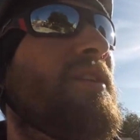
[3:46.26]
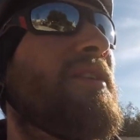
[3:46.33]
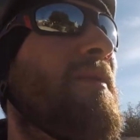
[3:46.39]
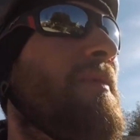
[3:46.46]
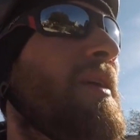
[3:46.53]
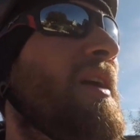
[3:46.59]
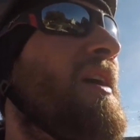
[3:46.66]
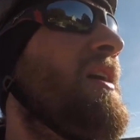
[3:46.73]
a
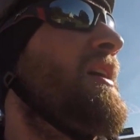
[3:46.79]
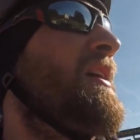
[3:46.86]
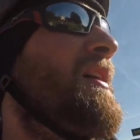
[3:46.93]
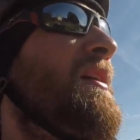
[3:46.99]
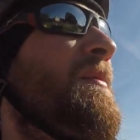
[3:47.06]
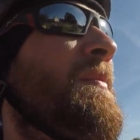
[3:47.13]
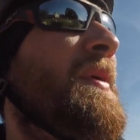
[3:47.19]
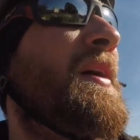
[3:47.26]
chimney
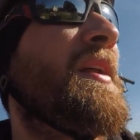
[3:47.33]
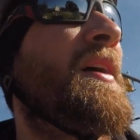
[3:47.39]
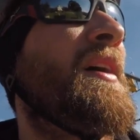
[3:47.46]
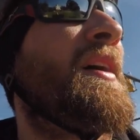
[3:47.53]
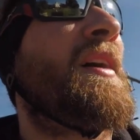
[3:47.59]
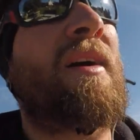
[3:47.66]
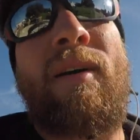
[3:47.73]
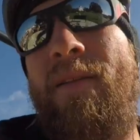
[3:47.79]
but
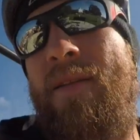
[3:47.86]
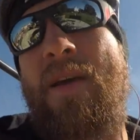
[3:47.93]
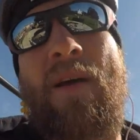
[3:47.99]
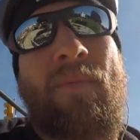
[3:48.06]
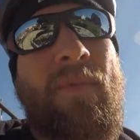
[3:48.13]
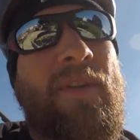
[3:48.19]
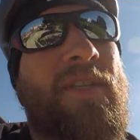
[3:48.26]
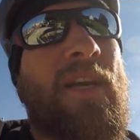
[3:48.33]
uh, now
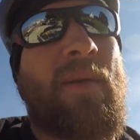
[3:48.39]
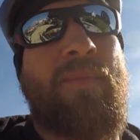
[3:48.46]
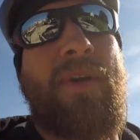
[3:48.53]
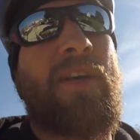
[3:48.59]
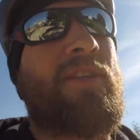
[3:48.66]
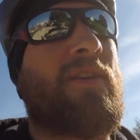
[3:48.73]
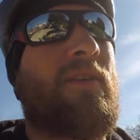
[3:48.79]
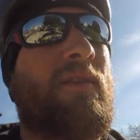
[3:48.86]
I'm gonna take a
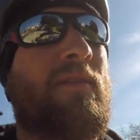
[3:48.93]
picture